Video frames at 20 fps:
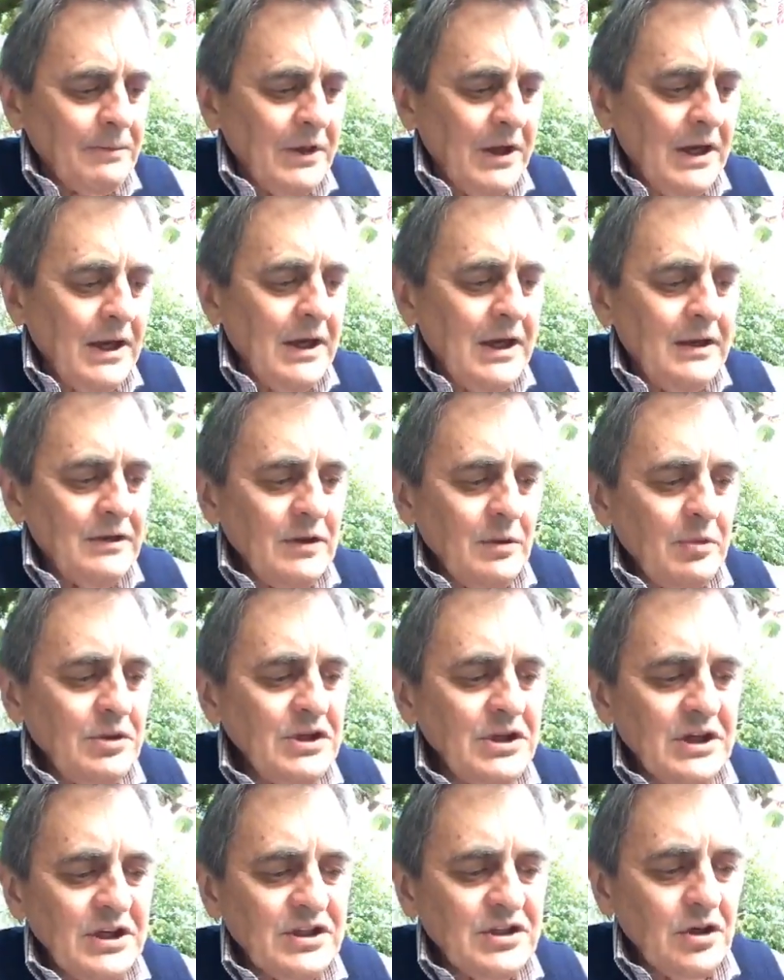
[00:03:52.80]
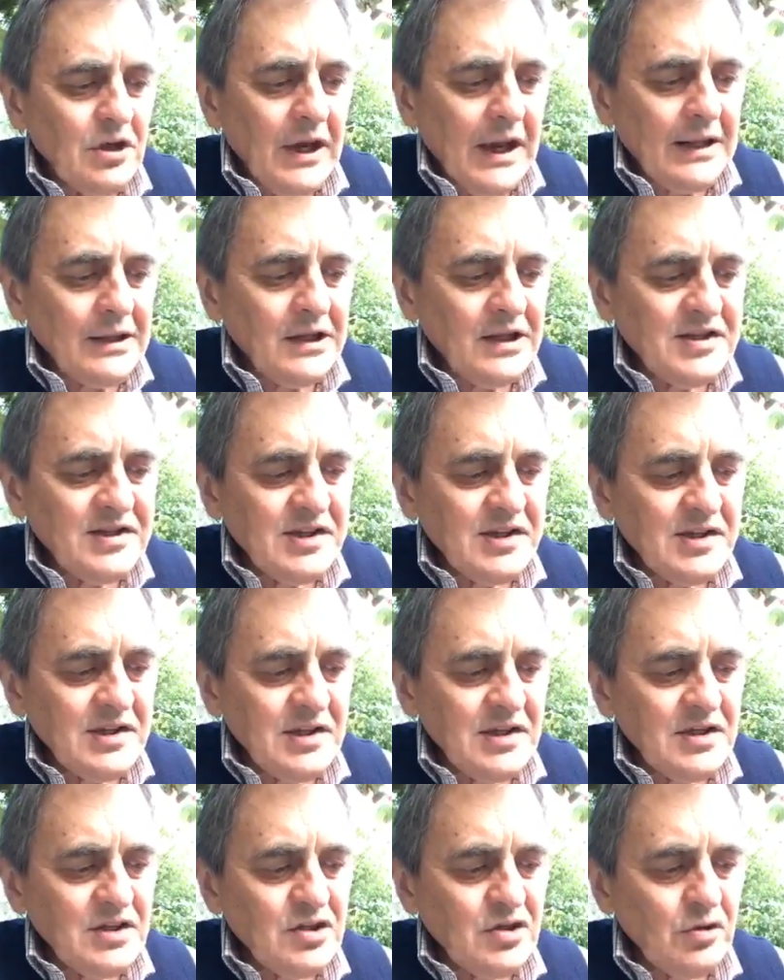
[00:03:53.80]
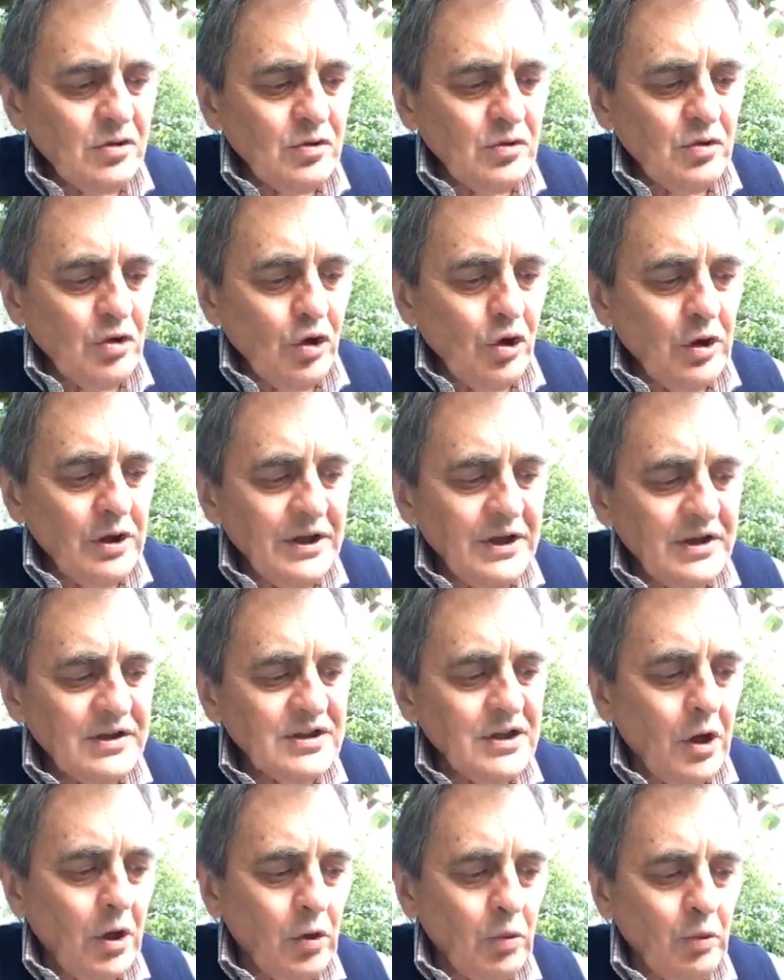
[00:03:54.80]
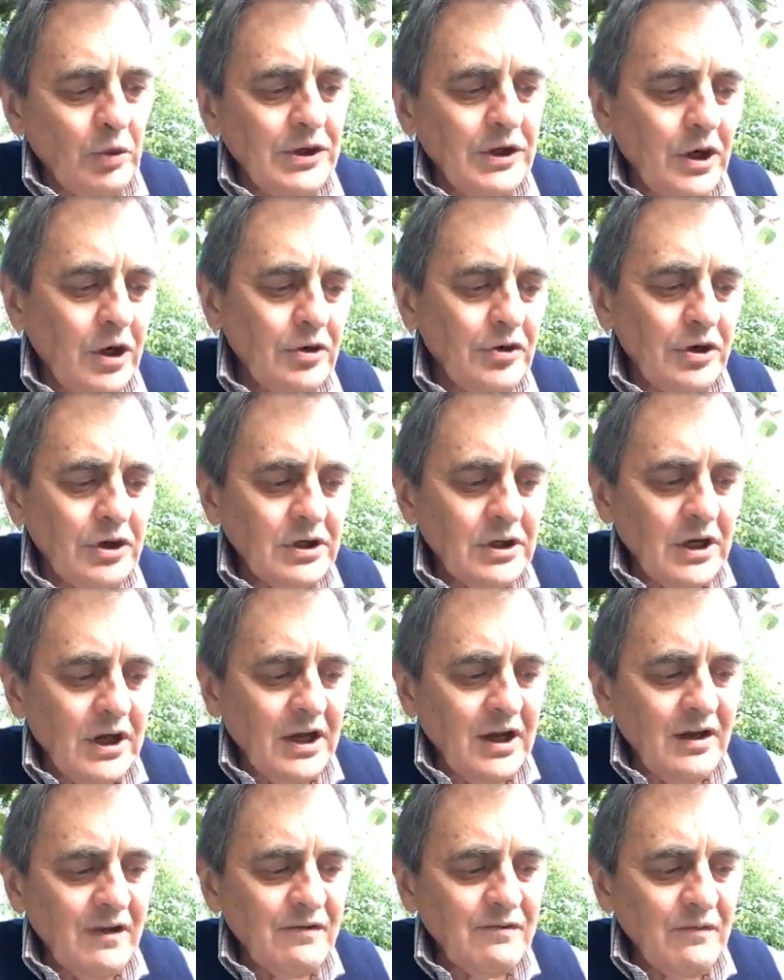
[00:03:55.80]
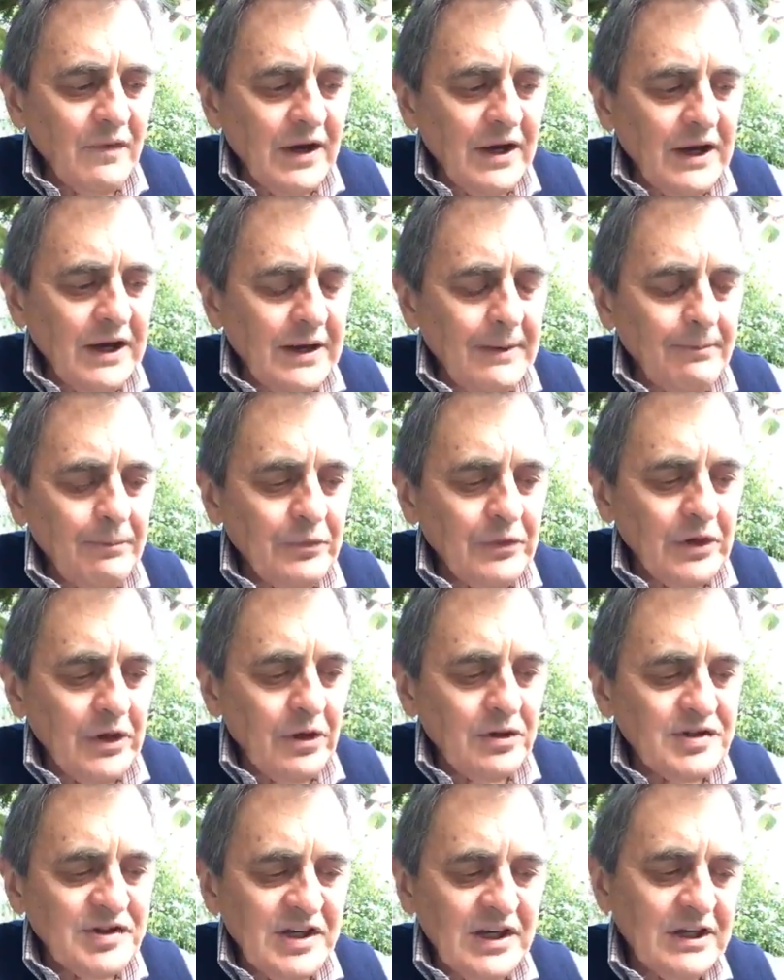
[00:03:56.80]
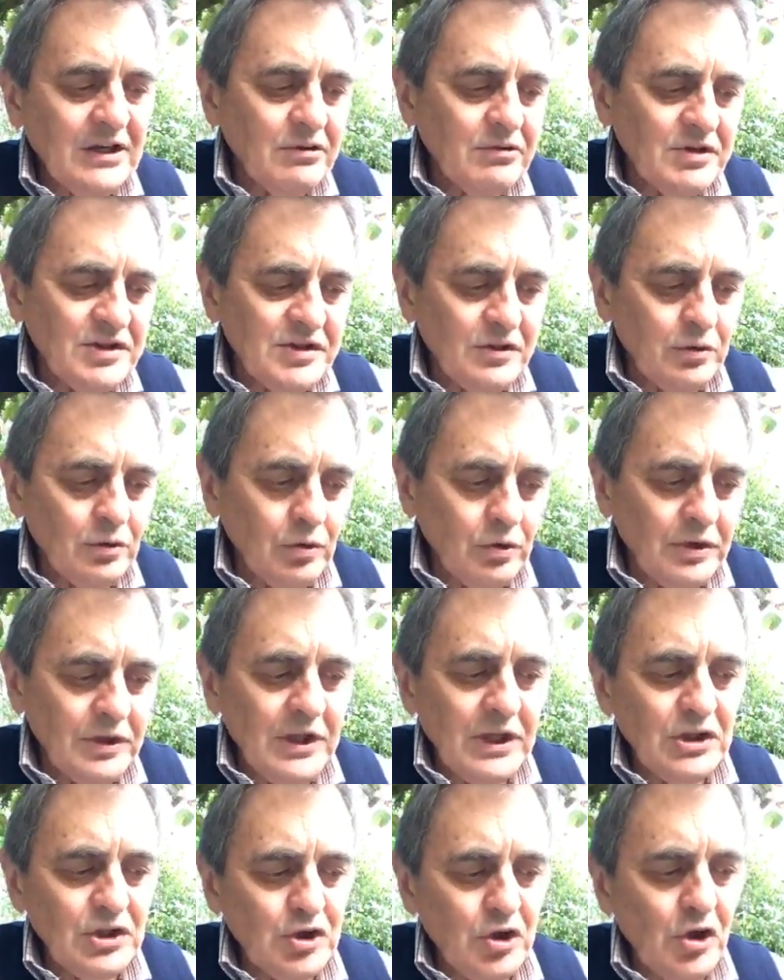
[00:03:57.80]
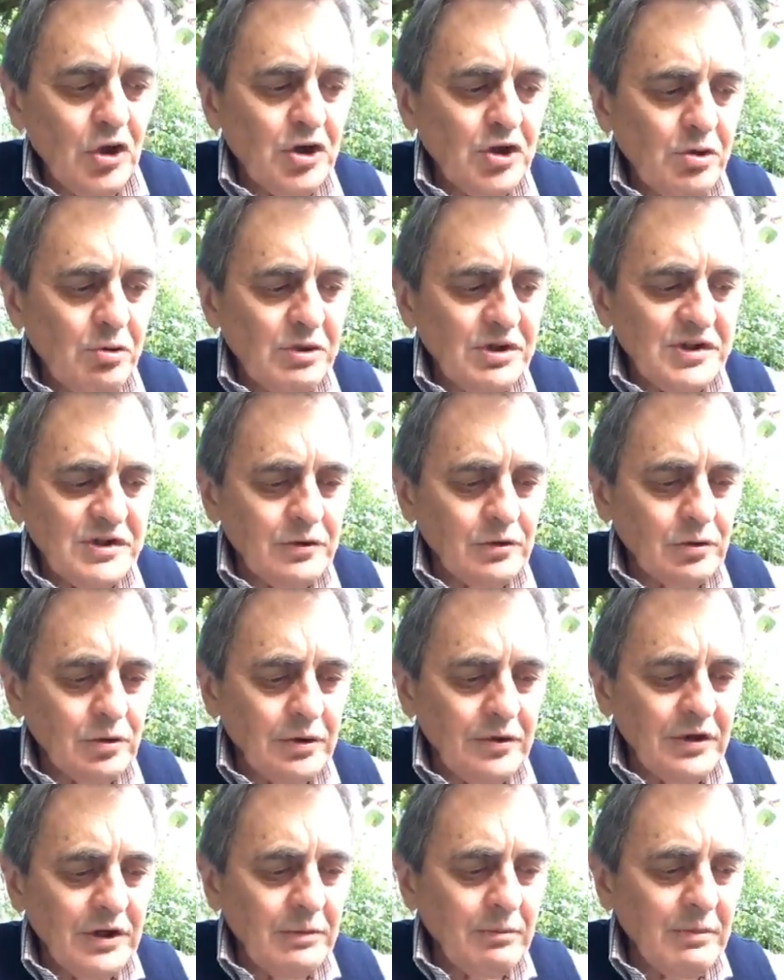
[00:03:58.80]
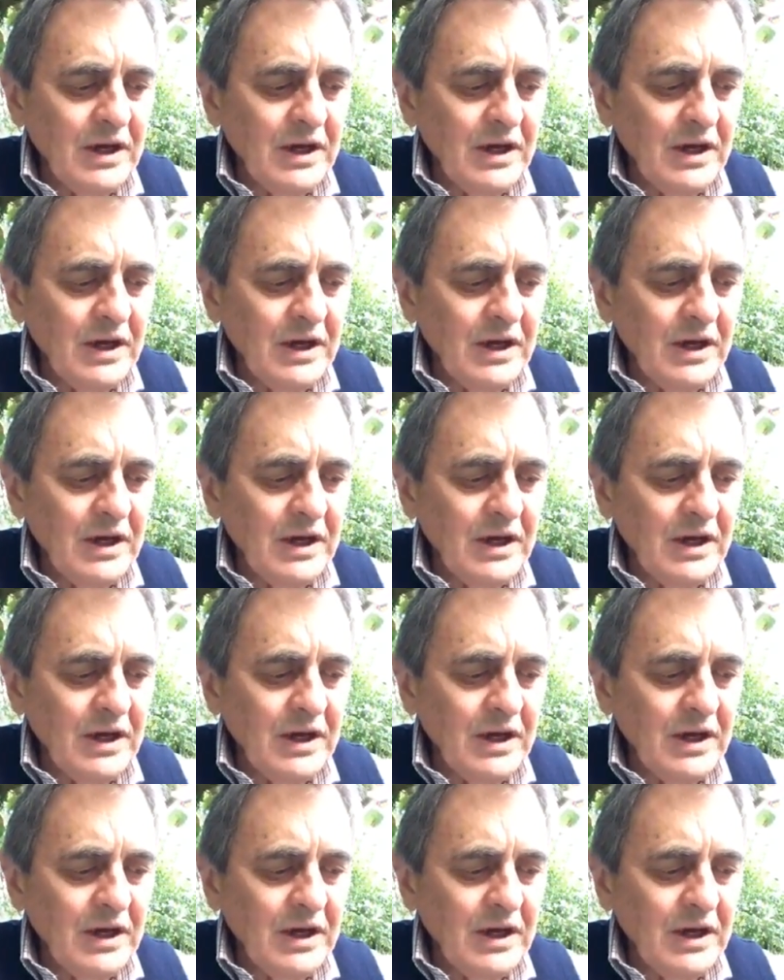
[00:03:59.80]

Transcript: and then when you get to adolescence and to early adult, we know that you're going to have secondary school and then tertiary school and then